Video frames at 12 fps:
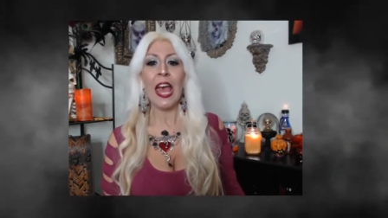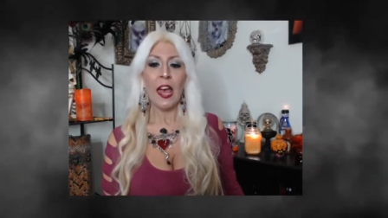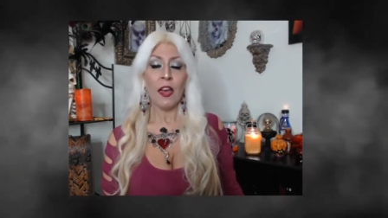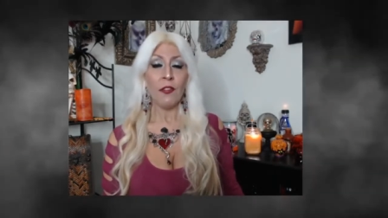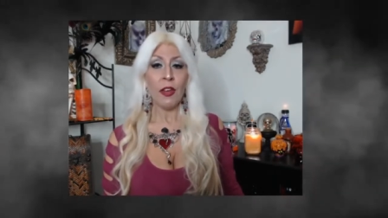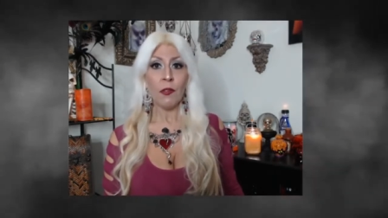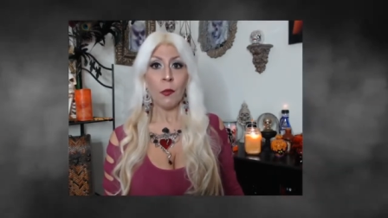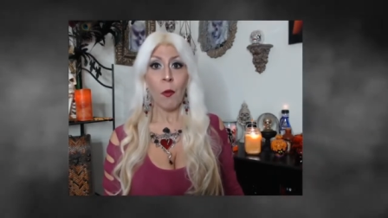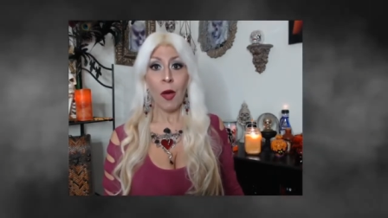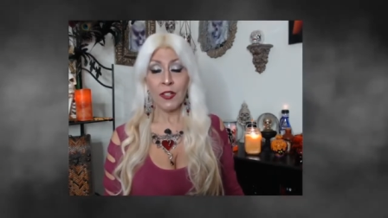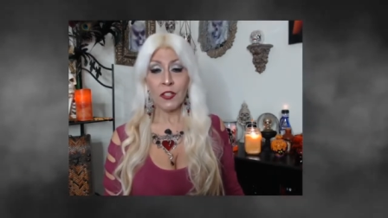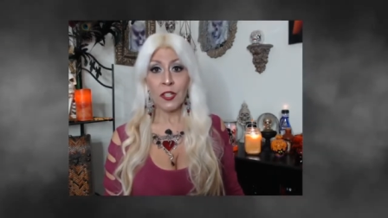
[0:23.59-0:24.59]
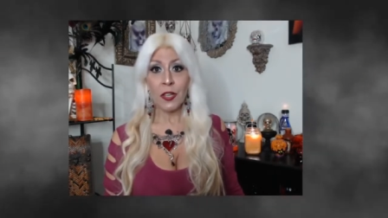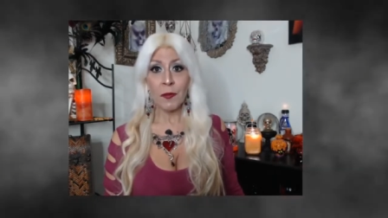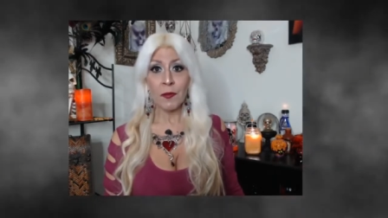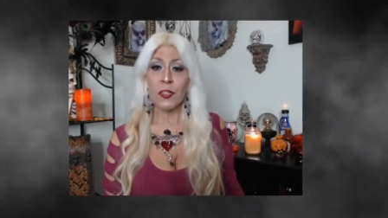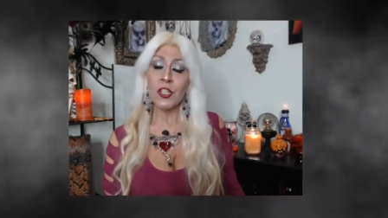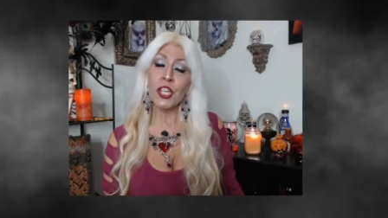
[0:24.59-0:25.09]
If you haven't watched
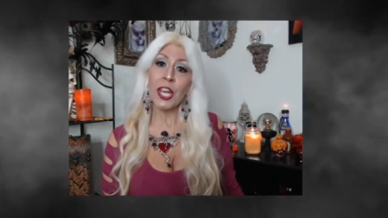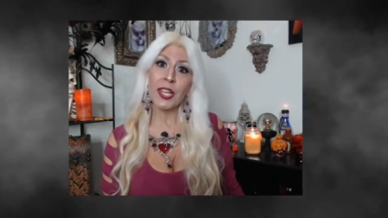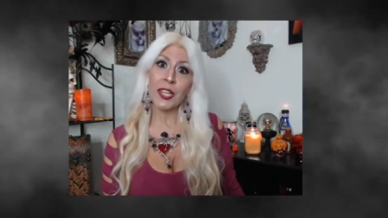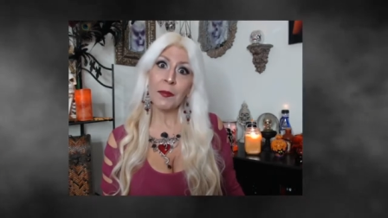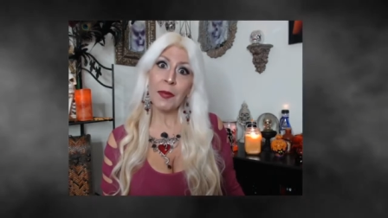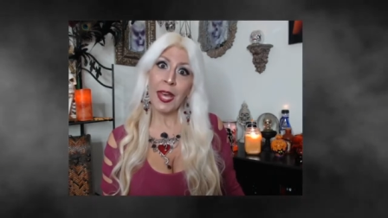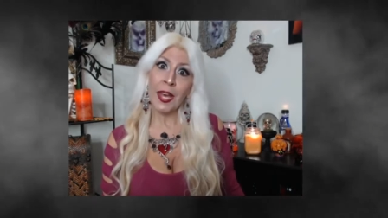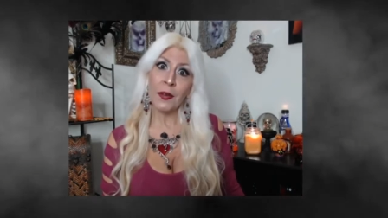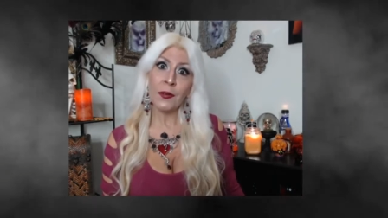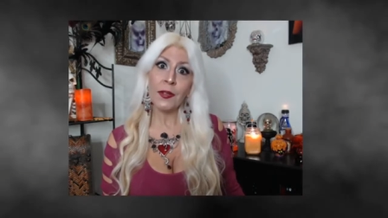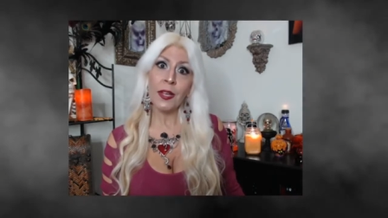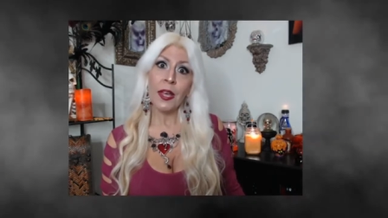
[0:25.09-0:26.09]
them, check them out.